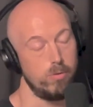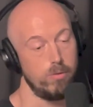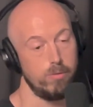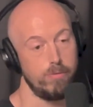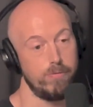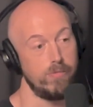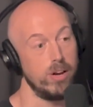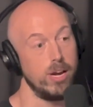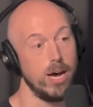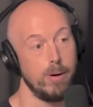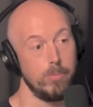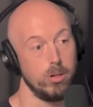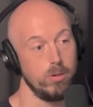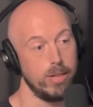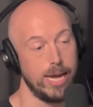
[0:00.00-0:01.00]

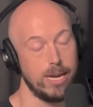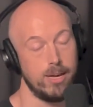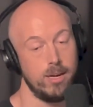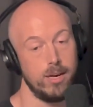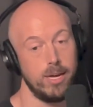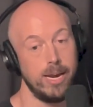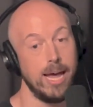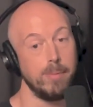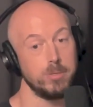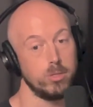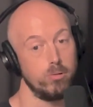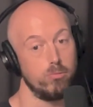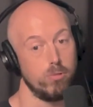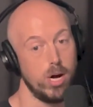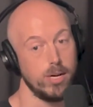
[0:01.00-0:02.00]
phenomenal, like an
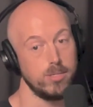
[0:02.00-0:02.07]
absolute rock